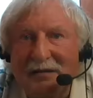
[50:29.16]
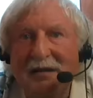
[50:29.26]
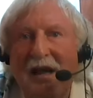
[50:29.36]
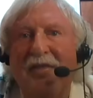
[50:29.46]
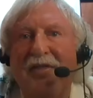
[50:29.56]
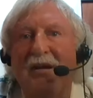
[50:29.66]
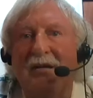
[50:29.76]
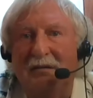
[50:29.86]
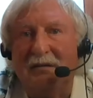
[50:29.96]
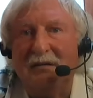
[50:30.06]

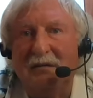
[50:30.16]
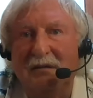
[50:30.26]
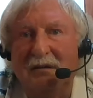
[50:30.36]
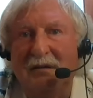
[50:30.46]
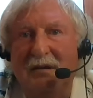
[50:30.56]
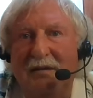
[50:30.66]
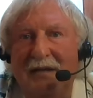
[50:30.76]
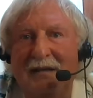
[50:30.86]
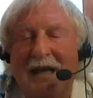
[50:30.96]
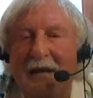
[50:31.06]
nothing
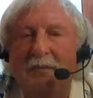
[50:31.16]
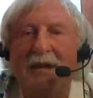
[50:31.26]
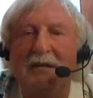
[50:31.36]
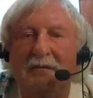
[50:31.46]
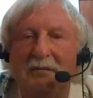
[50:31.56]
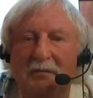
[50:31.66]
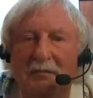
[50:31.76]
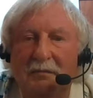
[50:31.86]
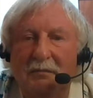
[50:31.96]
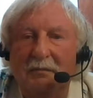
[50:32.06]
that can't be healed,
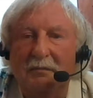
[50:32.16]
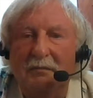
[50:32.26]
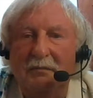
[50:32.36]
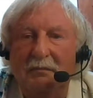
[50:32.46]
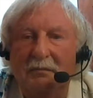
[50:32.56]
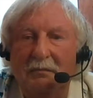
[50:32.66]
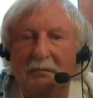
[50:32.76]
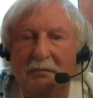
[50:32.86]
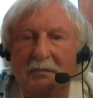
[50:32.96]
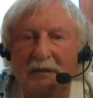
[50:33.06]

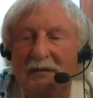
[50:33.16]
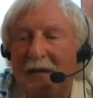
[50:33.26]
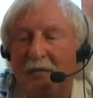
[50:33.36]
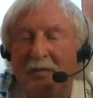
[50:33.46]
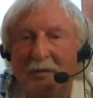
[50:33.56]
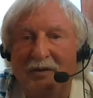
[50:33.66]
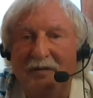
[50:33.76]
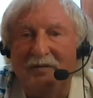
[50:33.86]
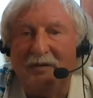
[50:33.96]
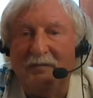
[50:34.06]
is how I'm coming
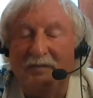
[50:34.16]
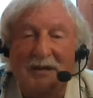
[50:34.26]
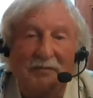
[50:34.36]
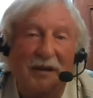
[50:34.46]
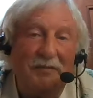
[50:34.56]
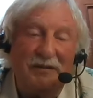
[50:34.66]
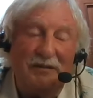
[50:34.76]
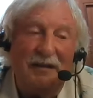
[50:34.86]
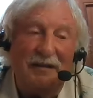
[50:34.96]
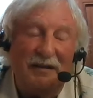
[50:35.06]
to feel.
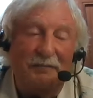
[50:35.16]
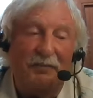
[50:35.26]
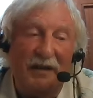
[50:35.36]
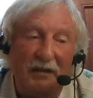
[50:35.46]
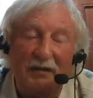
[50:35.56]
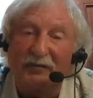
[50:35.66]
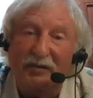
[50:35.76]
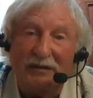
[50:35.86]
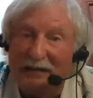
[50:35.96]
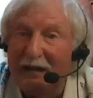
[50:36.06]
Sometimes the healing
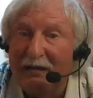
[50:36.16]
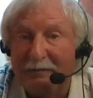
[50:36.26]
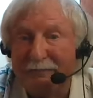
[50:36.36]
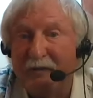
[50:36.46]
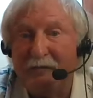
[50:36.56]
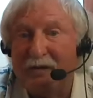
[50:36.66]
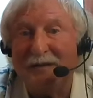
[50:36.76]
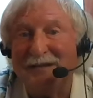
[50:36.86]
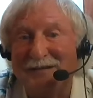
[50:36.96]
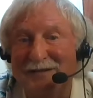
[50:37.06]
for it is death.
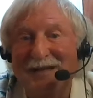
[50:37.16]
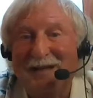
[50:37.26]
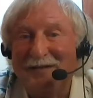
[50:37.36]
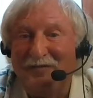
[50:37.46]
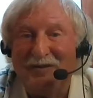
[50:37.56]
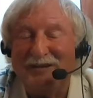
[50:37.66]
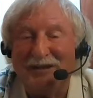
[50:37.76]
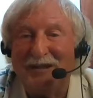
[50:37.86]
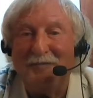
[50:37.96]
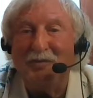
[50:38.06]
Sometimes it's
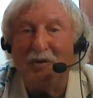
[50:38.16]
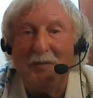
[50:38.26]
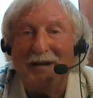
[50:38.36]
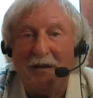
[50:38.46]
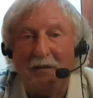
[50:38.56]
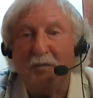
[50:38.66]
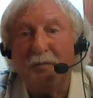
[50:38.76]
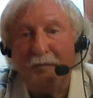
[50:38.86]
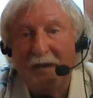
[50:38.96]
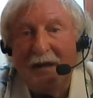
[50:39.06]
finishing it up and going back
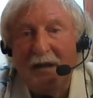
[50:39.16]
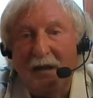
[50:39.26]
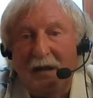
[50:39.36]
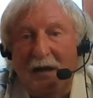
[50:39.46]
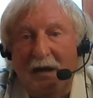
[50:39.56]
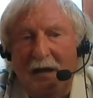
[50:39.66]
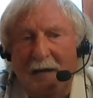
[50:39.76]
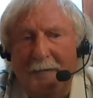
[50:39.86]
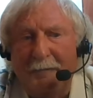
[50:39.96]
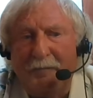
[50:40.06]
home.
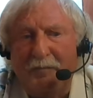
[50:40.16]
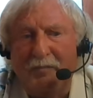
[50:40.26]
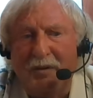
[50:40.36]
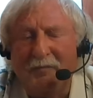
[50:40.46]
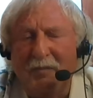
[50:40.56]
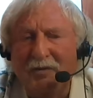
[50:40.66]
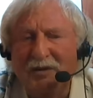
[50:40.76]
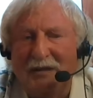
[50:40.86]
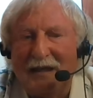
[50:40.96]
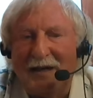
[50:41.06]
But
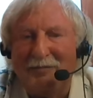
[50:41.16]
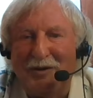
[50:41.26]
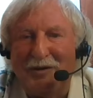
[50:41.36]
most of the time,